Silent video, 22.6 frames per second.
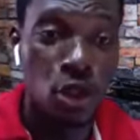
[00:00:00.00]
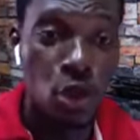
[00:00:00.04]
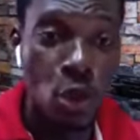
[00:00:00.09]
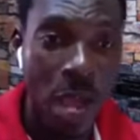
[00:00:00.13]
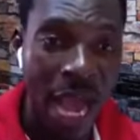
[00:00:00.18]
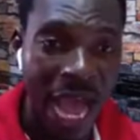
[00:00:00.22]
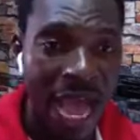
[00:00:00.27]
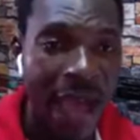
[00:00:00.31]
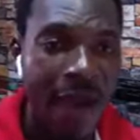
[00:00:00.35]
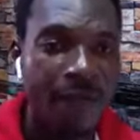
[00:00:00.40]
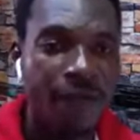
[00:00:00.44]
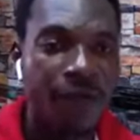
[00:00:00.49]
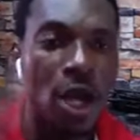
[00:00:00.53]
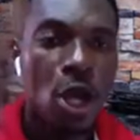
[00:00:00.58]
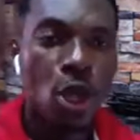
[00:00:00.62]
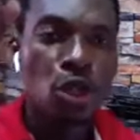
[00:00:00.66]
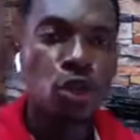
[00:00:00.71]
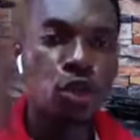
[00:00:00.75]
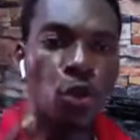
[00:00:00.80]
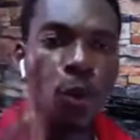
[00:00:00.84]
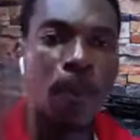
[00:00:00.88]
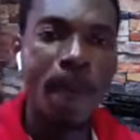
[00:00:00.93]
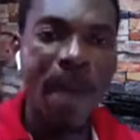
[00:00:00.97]
you have
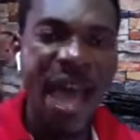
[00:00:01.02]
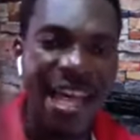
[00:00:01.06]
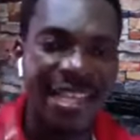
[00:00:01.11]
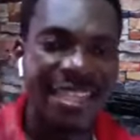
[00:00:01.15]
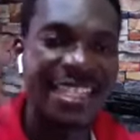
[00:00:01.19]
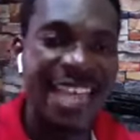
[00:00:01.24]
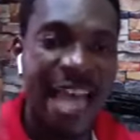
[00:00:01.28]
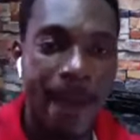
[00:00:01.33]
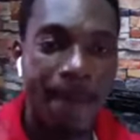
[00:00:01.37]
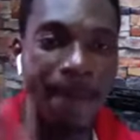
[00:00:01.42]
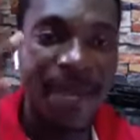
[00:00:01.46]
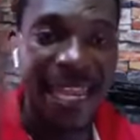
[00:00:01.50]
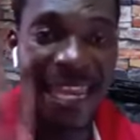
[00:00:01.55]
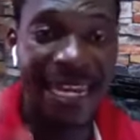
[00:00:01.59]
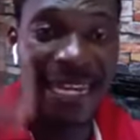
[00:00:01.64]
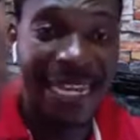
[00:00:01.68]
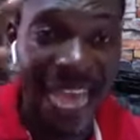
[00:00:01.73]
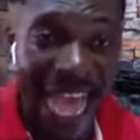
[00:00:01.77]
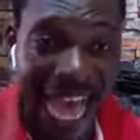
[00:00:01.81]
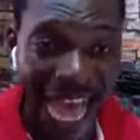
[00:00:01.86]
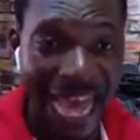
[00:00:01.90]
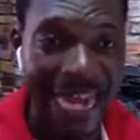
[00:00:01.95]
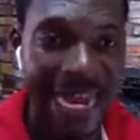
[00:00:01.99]
to mess up
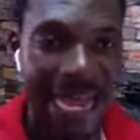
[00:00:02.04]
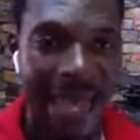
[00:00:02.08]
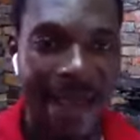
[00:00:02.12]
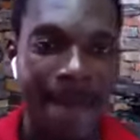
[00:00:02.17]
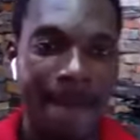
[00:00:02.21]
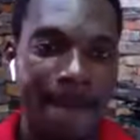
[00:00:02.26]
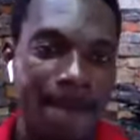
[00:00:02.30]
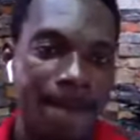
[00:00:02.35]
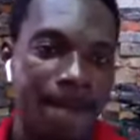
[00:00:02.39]
in Ghana.